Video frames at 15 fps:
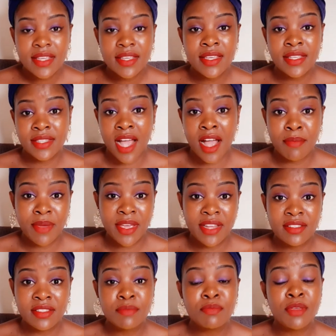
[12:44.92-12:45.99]
It
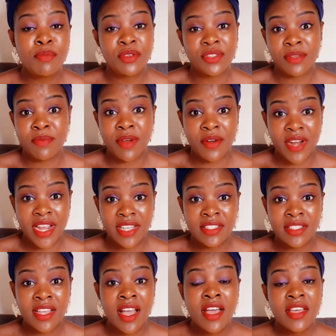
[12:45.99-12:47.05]
happens, people
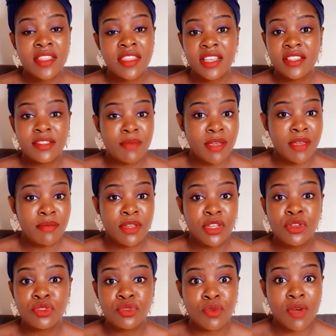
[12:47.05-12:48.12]
separate, things maybe
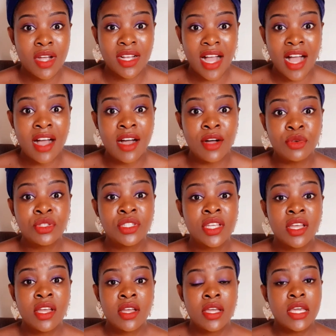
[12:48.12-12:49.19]
don't work out.
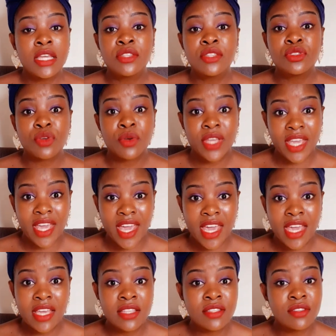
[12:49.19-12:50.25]
It's
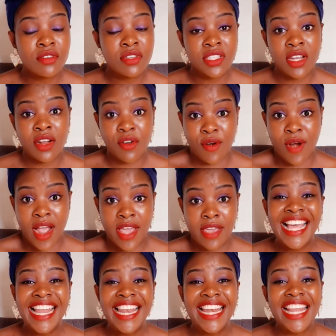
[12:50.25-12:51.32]
okay, it's not a
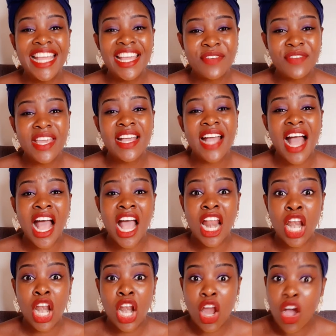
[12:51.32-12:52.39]
crime. Living
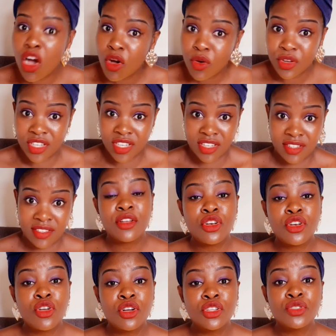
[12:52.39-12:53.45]
alone,
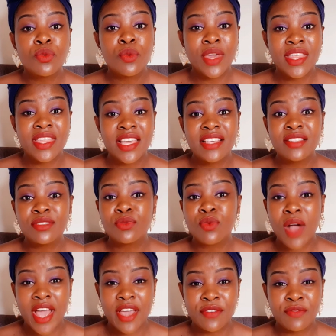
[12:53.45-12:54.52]
not with his
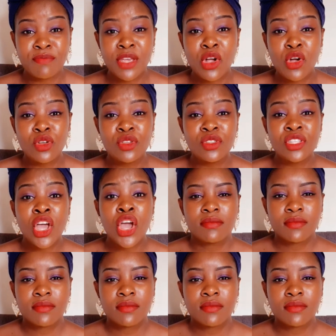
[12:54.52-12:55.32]
wife, because